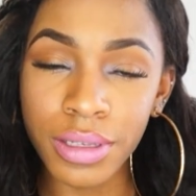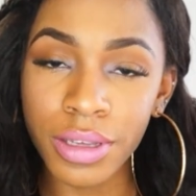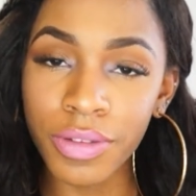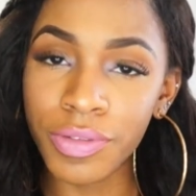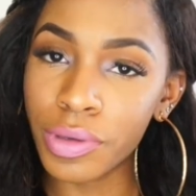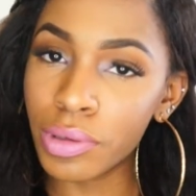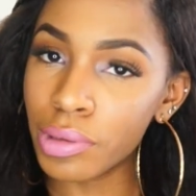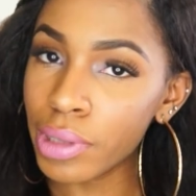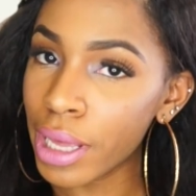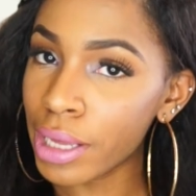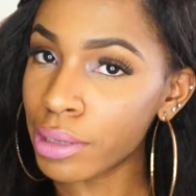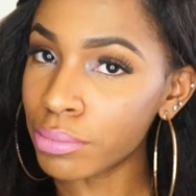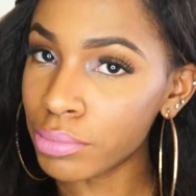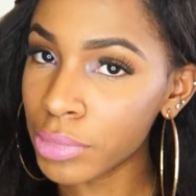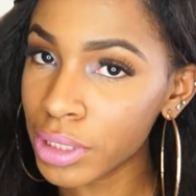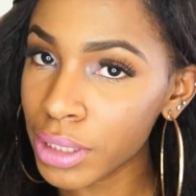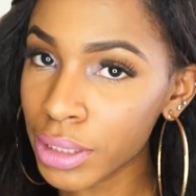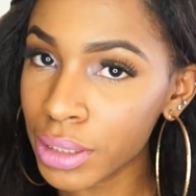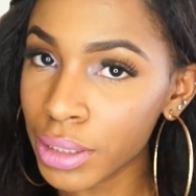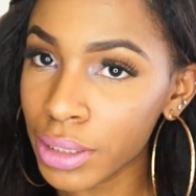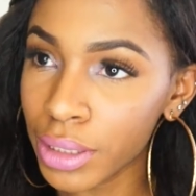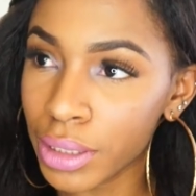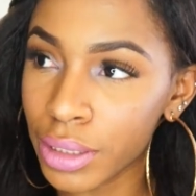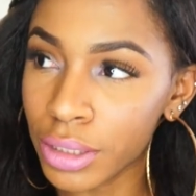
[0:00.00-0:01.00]
If you're like
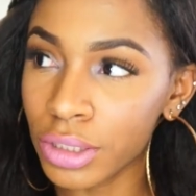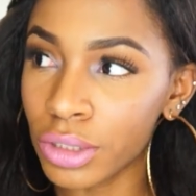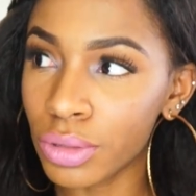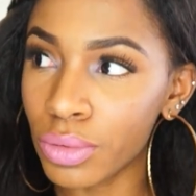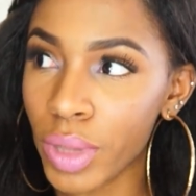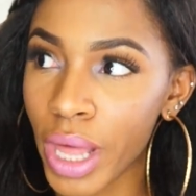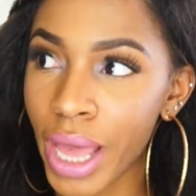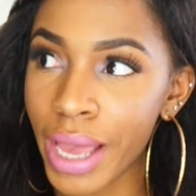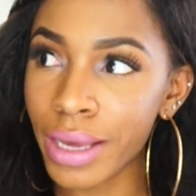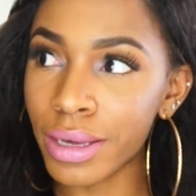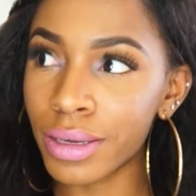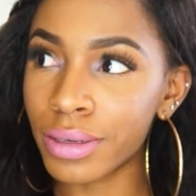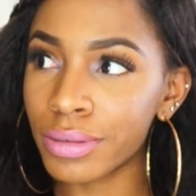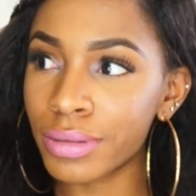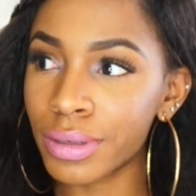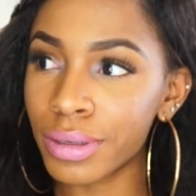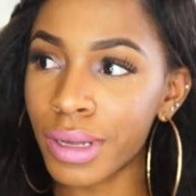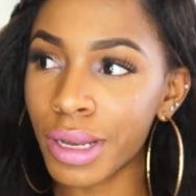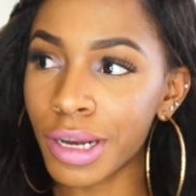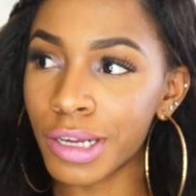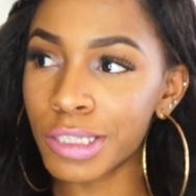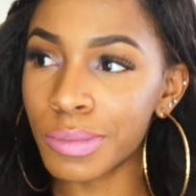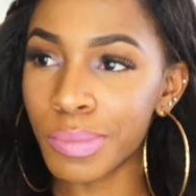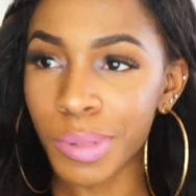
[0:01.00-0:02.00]
me and you like
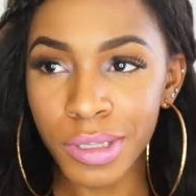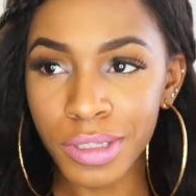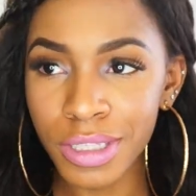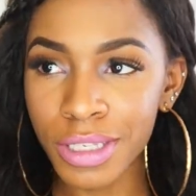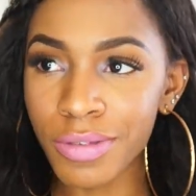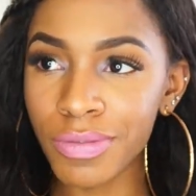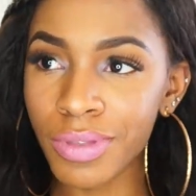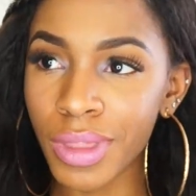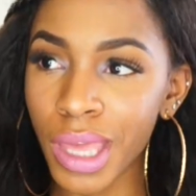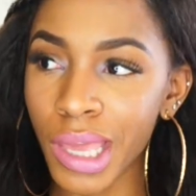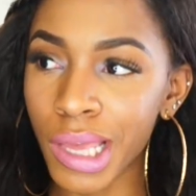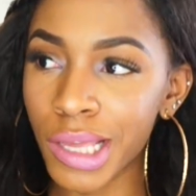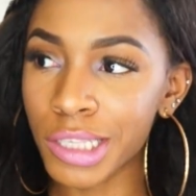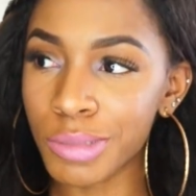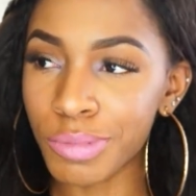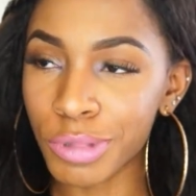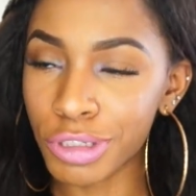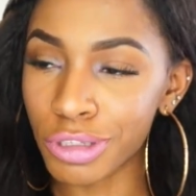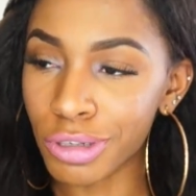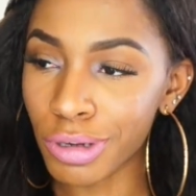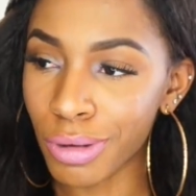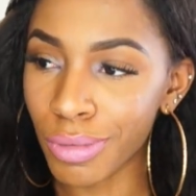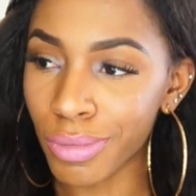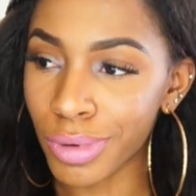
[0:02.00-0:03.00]
expensive things
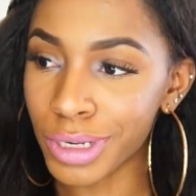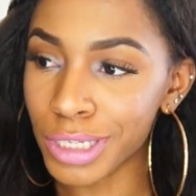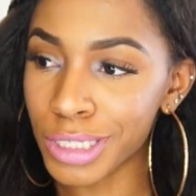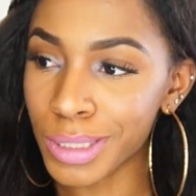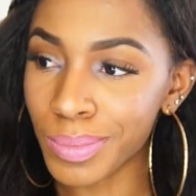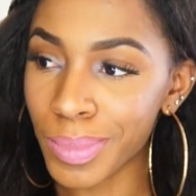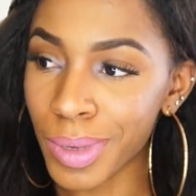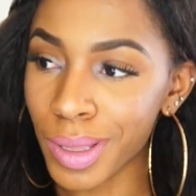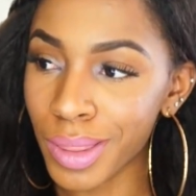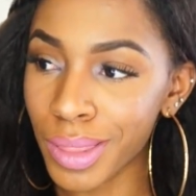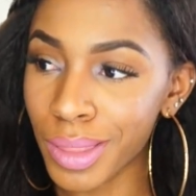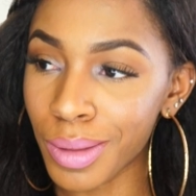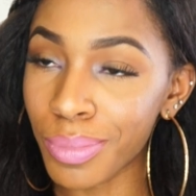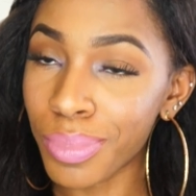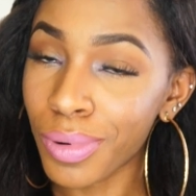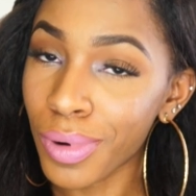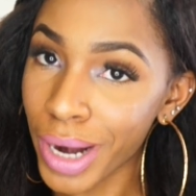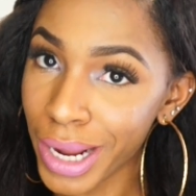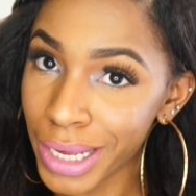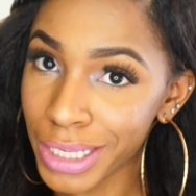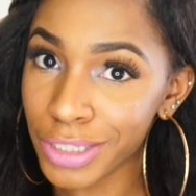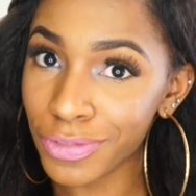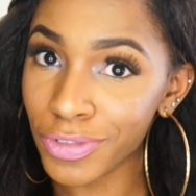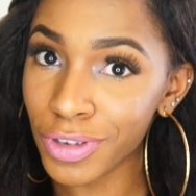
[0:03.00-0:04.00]
but you don't want to spend the
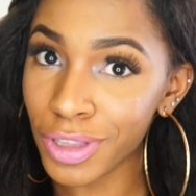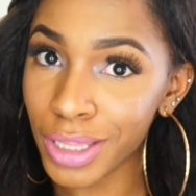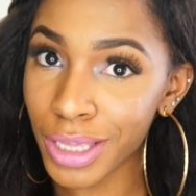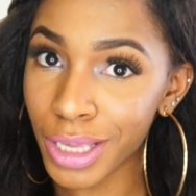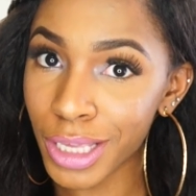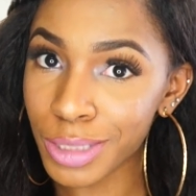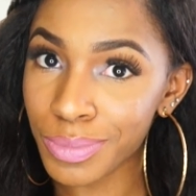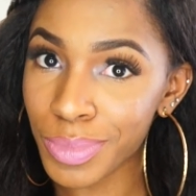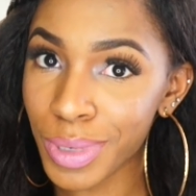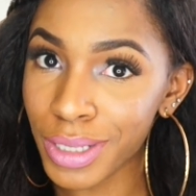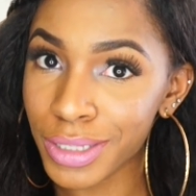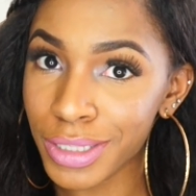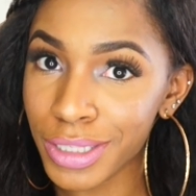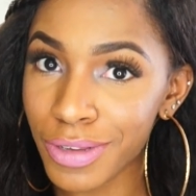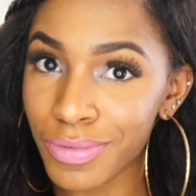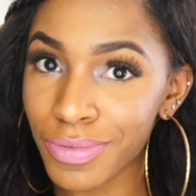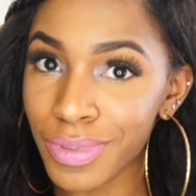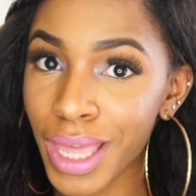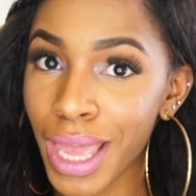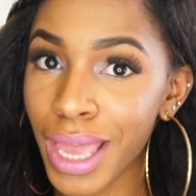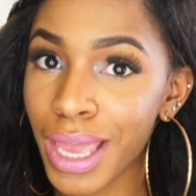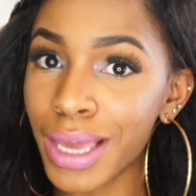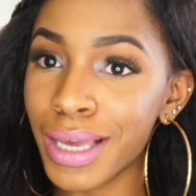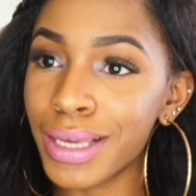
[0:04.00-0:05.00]
price for the
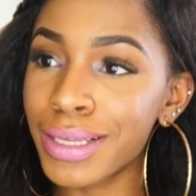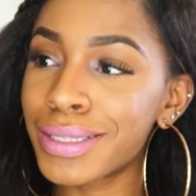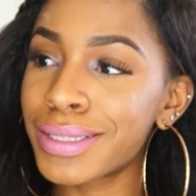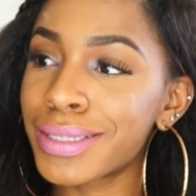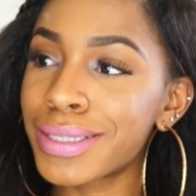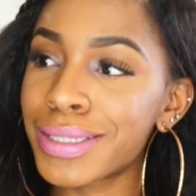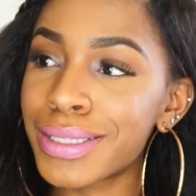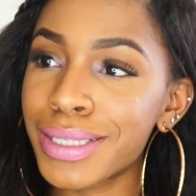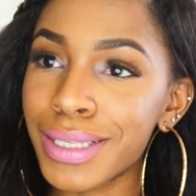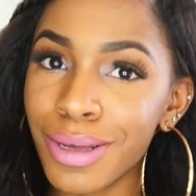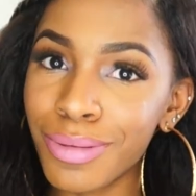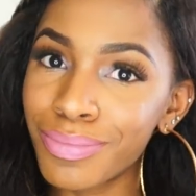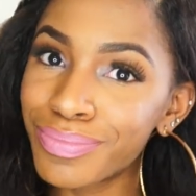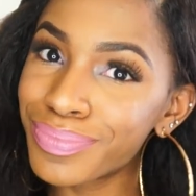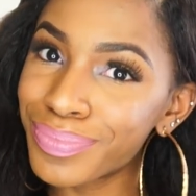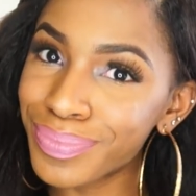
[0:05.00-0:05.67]
expensive things,